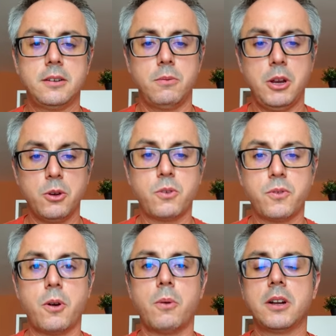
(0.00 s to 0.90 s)
We look
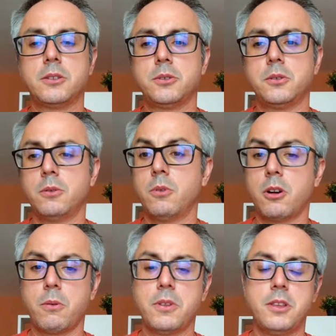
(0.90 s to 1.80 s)
forward to
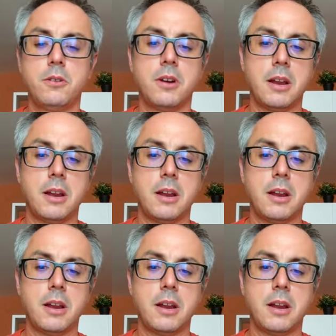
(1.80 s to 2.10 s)
work with you,